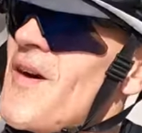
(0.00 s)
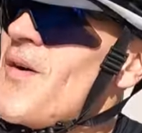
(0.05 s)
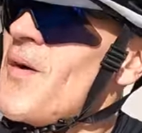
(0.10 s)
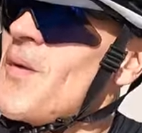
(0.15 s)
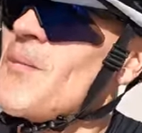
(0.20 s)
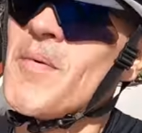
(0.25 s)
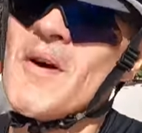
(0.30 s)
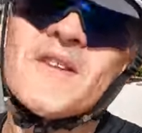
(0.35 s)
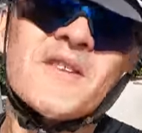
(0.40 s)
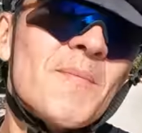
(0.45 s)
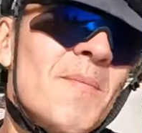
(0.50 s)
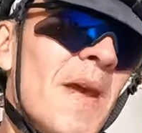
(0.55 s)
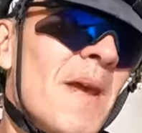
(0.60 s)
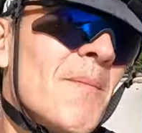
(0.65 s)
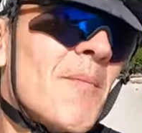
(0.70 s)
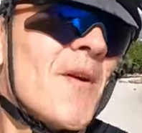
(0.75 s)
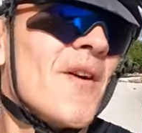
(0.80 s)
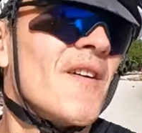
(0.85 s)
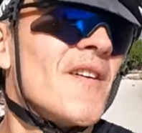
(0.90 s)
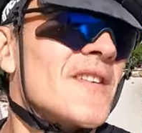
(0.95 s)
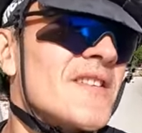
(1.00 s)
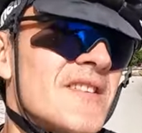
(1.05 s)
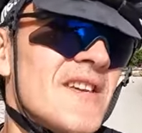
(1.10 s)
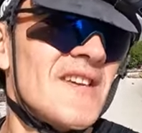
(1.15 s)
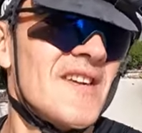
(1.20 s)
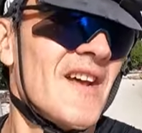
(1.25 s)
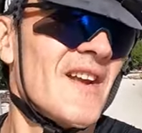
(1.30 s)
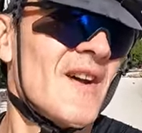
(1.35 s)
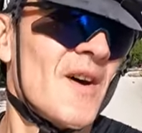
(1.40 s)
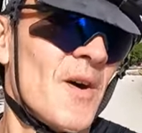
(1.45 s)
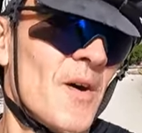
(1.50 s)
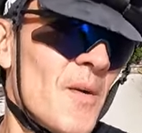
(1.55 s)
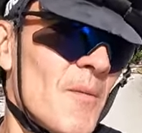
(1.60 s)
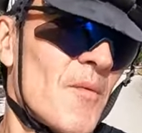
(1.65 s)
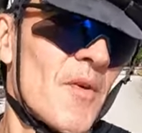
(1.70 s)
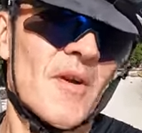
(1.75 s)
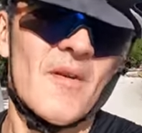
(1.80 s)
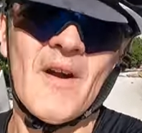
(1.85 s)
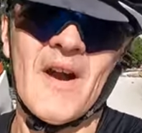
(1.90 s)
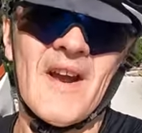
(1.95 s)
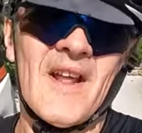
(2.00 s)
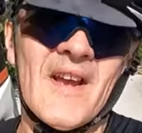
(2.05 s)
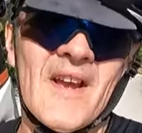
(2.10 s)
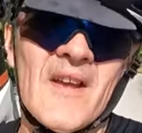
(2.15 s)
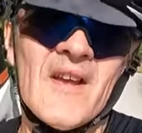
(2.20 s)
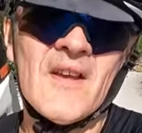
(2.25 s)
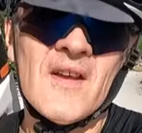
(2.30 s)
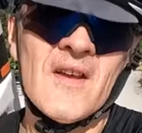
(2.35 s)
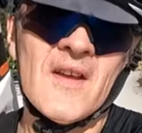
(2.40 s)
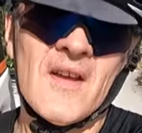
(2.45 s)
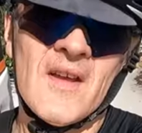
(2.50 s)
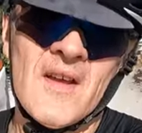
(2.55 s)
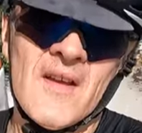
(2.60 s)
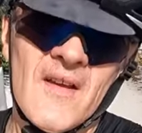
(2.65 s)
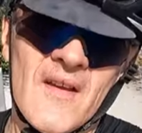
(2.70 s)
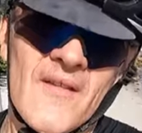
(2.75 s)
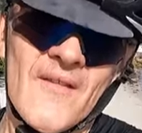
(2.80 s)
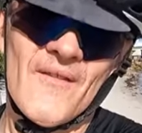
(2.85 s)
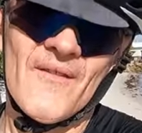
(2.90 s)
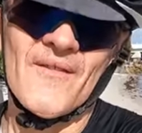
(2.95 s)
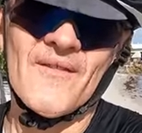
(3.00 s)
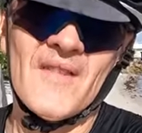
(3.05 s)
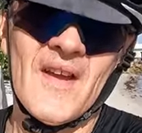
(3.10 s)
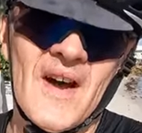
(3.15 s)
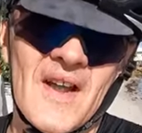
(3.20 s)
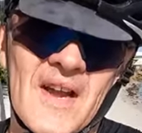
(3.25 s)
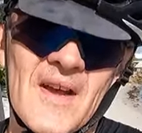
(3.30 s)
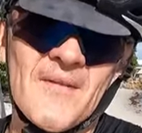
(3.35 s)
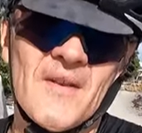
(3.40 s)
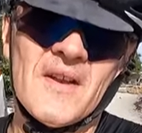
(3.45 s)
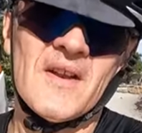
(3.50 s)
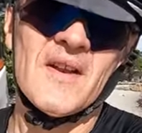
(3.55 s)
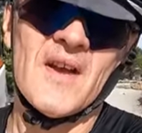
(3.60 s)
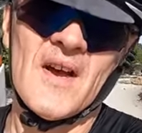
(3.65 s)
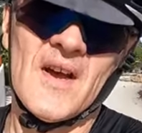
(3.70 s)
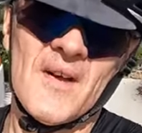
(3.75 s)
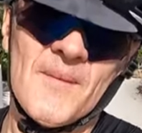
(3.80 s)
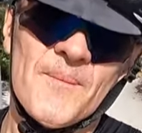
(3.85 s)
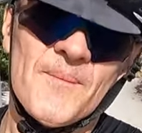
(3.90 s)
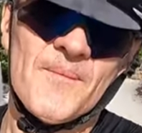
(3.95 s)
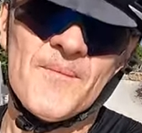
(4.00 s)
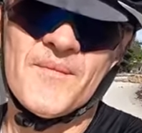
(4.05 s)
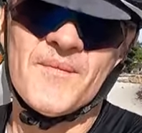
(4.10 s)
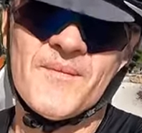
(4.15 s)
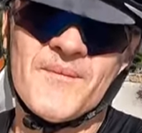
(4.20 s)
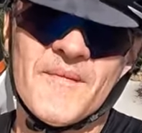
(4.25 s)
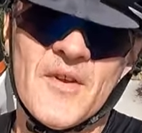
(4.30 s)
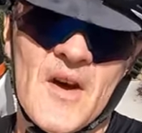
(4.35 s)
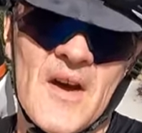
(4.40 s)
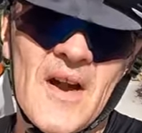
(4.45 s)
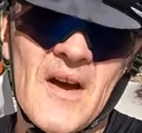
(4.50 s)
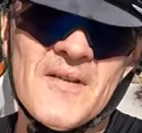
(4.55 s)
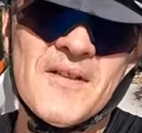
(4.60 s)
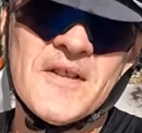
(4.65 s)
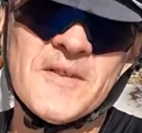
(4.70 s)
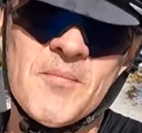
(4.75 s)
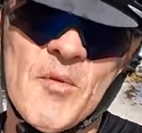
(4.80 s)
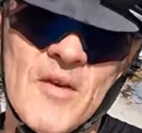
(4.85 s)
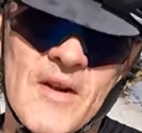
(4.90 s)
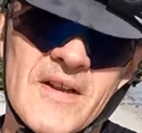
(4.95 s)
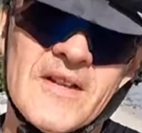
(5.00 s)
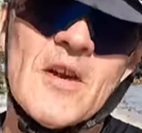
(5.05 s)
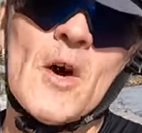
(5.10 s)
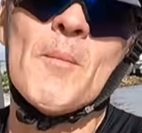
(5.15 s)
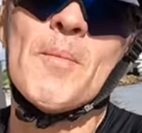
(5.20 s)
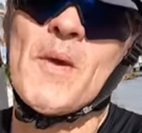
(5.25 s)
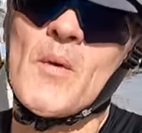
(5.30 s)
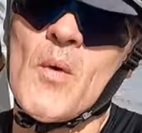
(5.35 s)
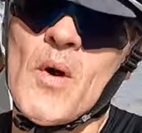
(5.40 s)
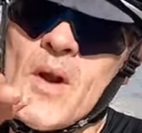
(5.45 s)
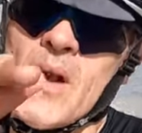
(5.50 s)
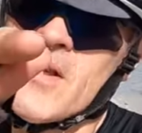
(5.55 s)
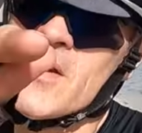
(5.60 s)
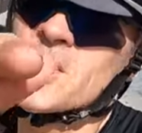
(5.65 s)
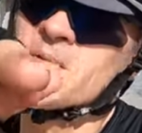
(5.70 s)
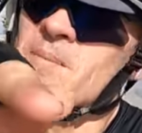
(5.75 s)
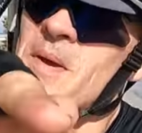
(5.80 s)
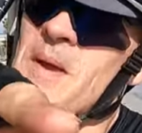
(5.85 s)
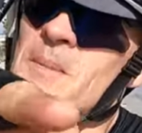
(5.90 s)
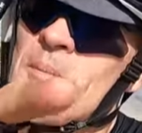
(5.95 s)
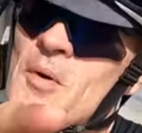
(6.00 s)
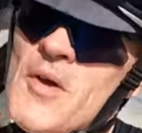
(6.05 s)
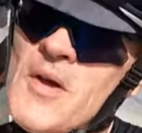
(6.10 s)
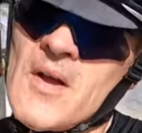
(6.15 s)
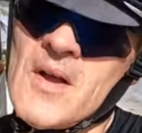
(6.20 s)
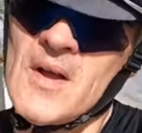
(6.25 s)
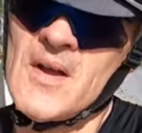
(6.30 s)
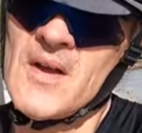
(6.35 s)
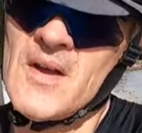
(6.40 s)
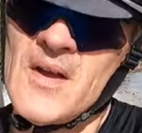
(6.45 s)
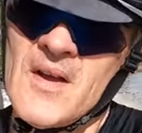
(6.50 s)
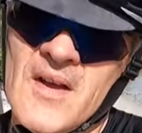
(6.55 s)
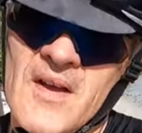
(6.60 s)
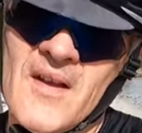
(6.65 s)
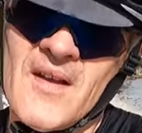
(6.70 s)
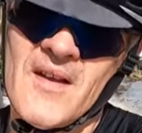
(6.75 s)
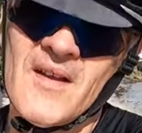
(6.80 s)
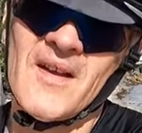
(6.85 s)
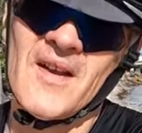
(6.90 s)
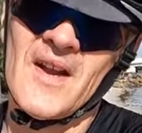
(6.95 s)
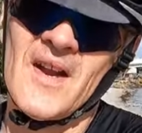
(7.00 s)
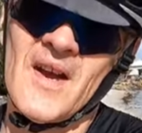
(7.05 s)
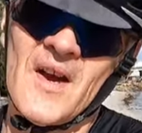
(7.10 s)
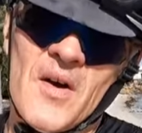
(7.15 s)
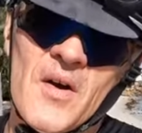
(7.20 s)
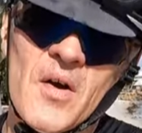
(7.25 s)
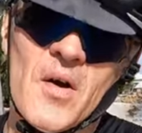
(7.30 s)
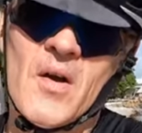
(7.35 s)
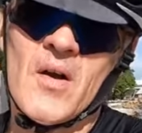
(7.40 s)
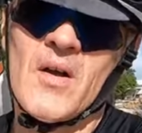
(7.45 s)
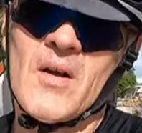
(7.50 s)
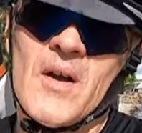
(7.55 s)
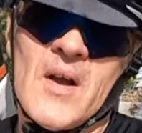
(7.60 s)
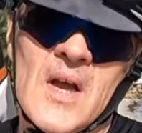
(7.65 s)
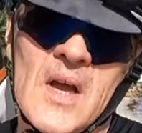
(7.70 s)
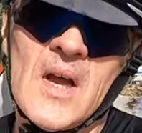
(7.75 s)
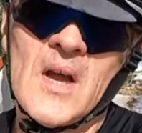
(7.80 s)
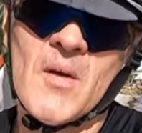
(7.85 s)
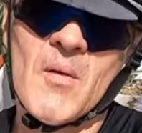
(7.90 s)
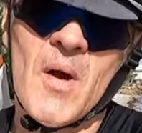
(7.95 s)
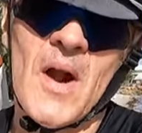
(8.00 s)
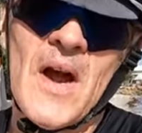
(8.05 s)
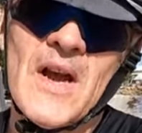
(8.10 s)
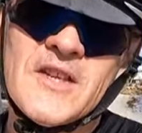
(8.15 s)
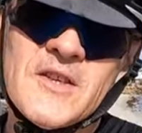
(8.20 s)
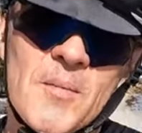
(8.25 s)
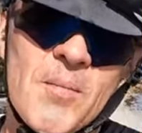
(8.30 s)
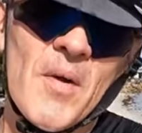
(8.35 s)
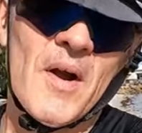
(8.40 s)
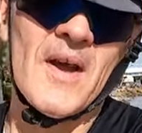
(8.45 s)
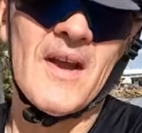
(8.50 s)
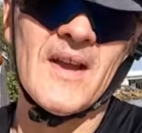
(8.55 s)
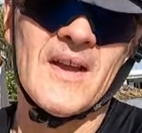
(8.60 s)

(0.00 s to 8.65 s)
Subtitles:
whole bunch of people sitting at home regretting not having gone out this morning. Don't be one of those people, you know. Ride your